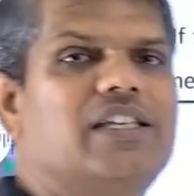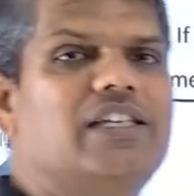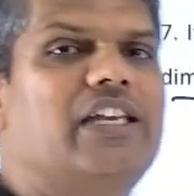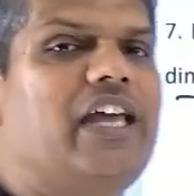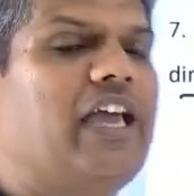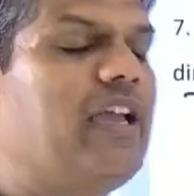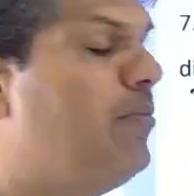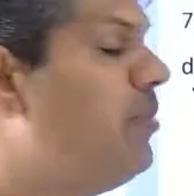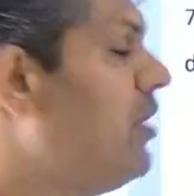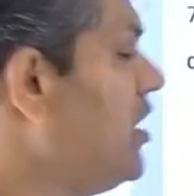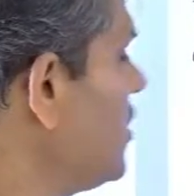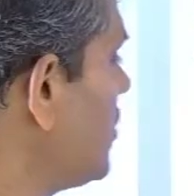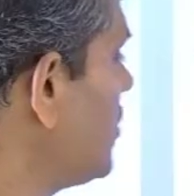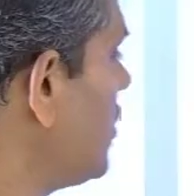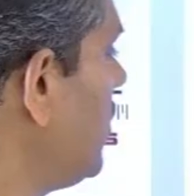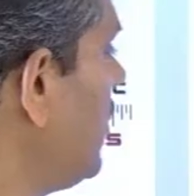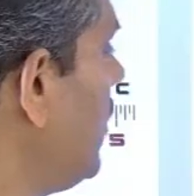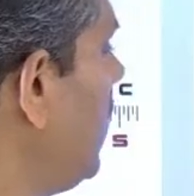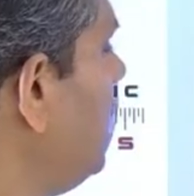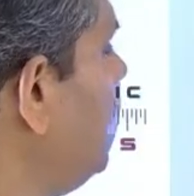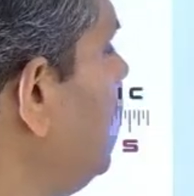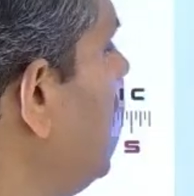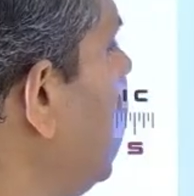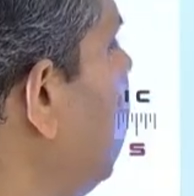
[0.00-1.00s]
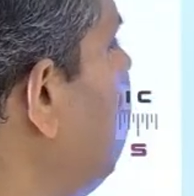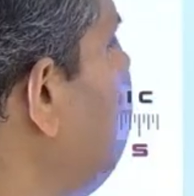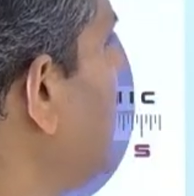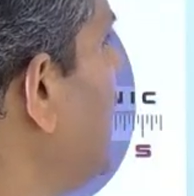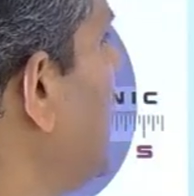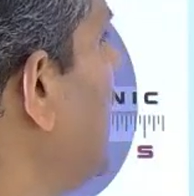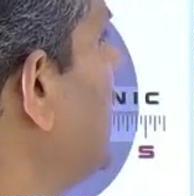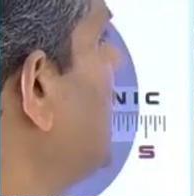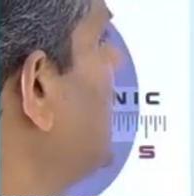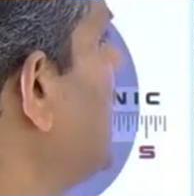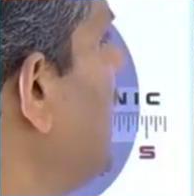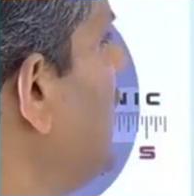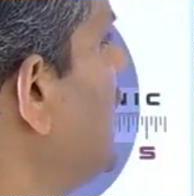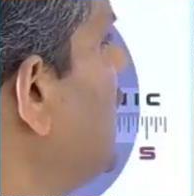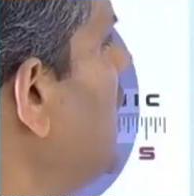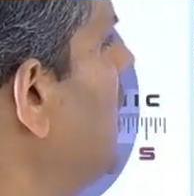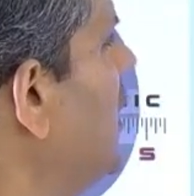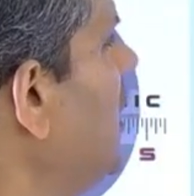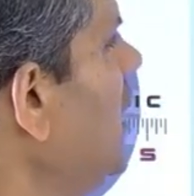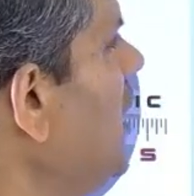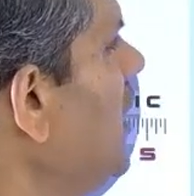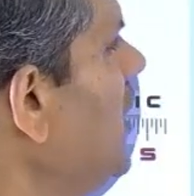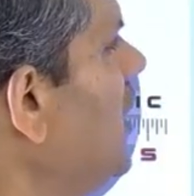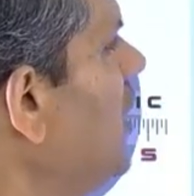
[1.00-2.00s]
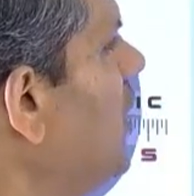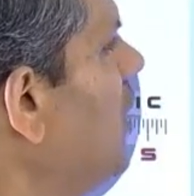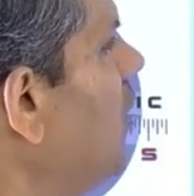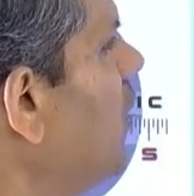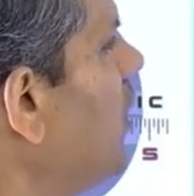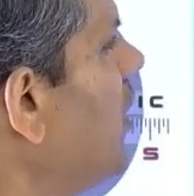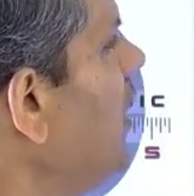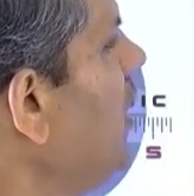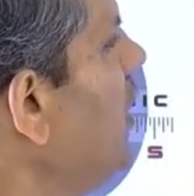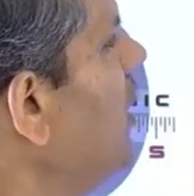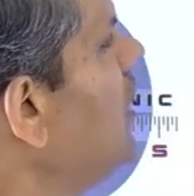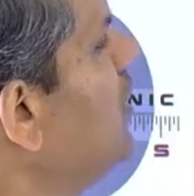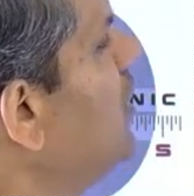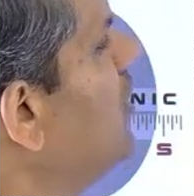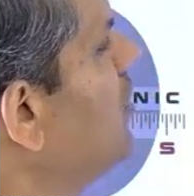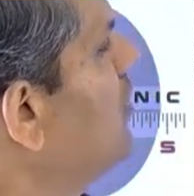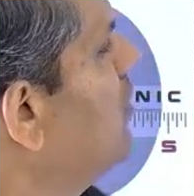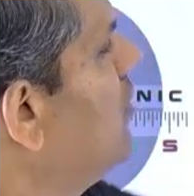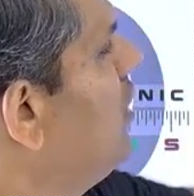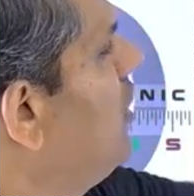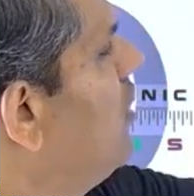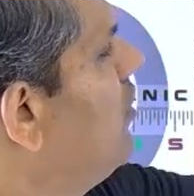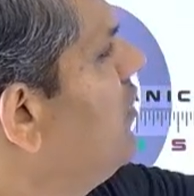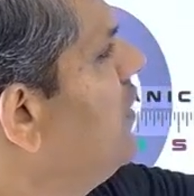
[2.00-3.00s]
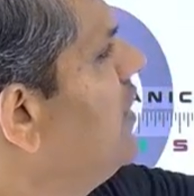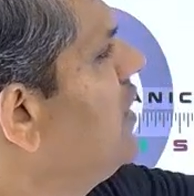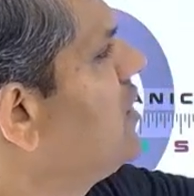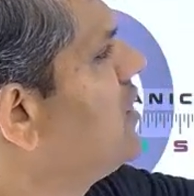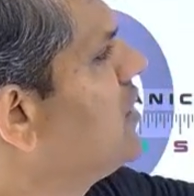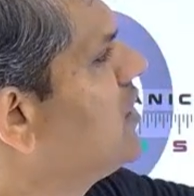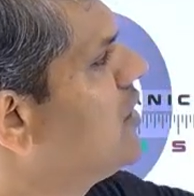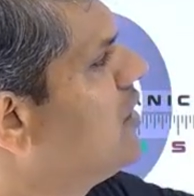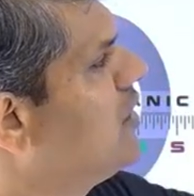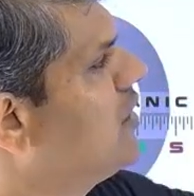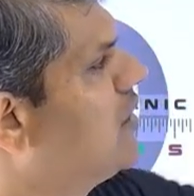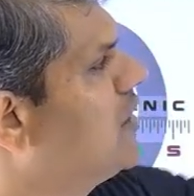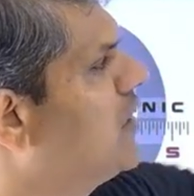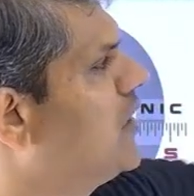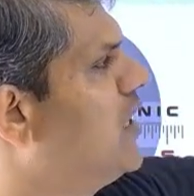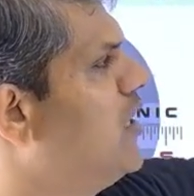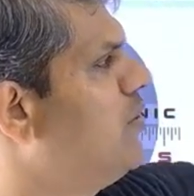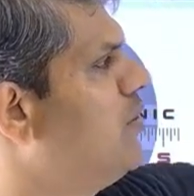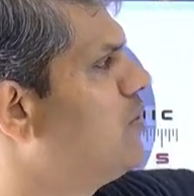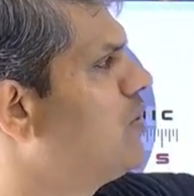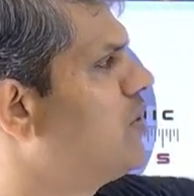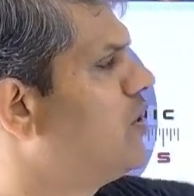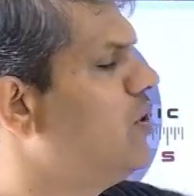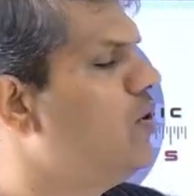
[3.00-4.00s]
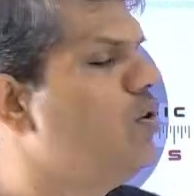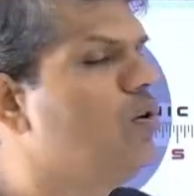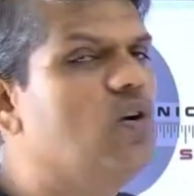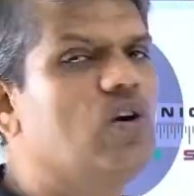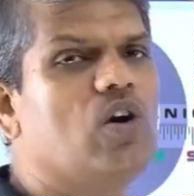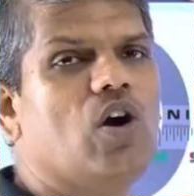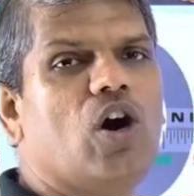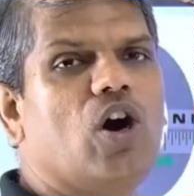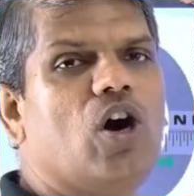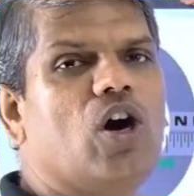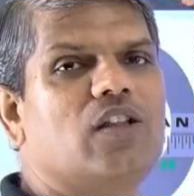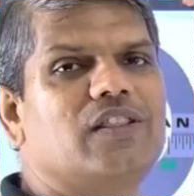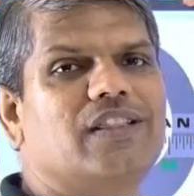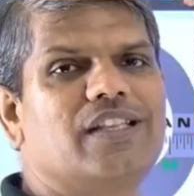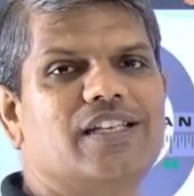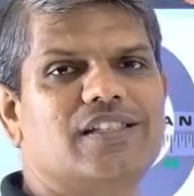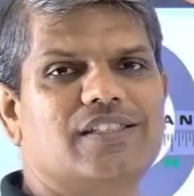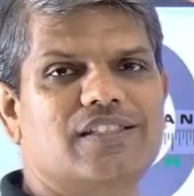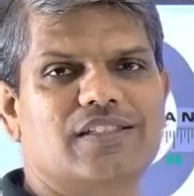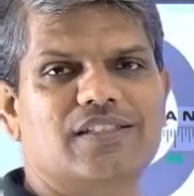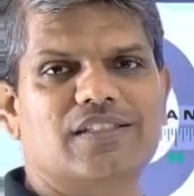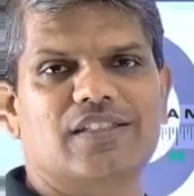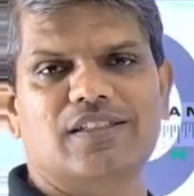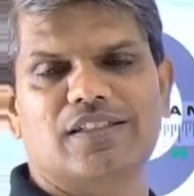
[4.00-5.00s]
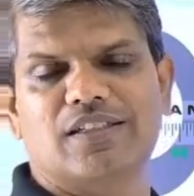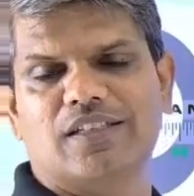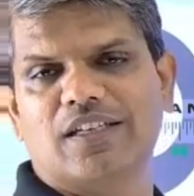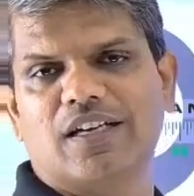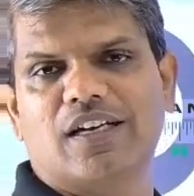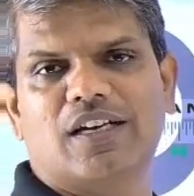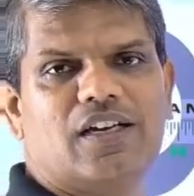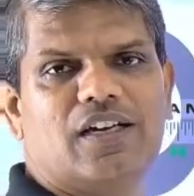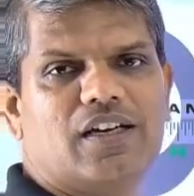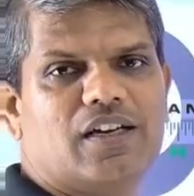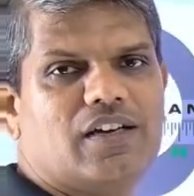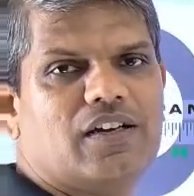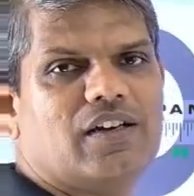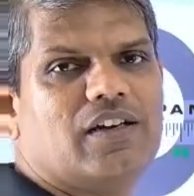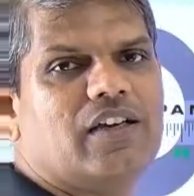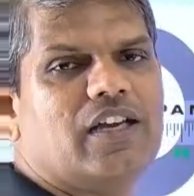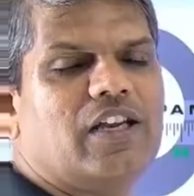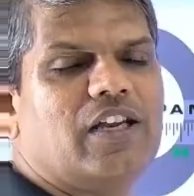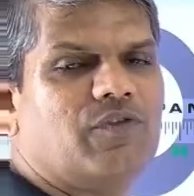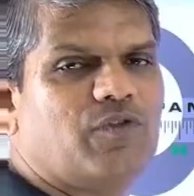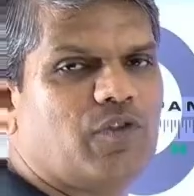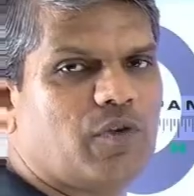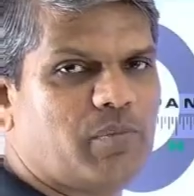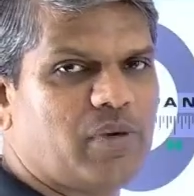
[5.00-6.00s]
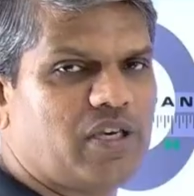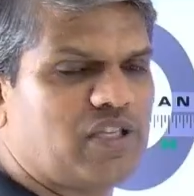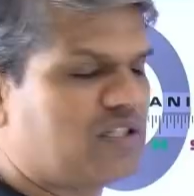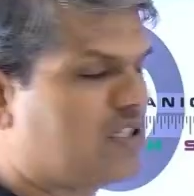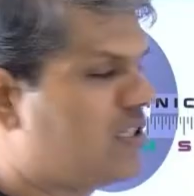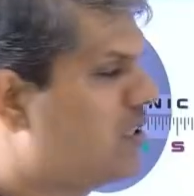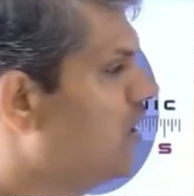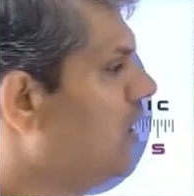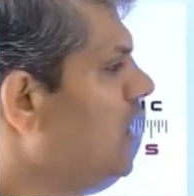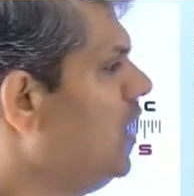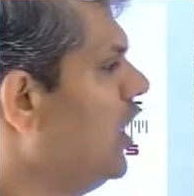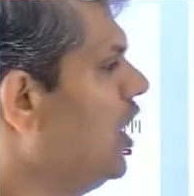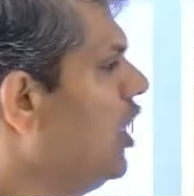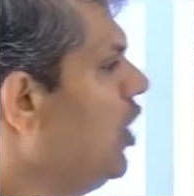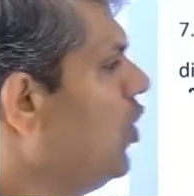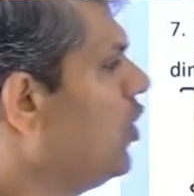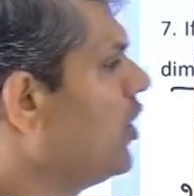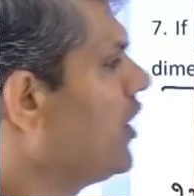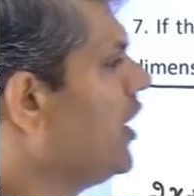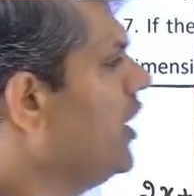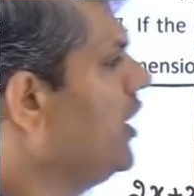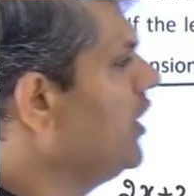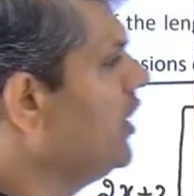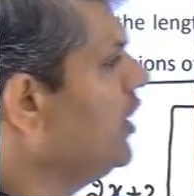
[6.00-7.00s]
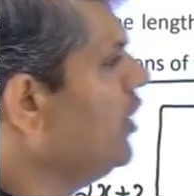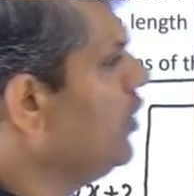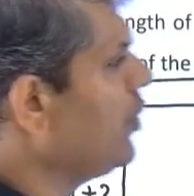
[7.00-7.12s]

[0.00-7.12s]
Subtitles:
dimension of that rectangle. Okay, which gives you all this information. Okay, you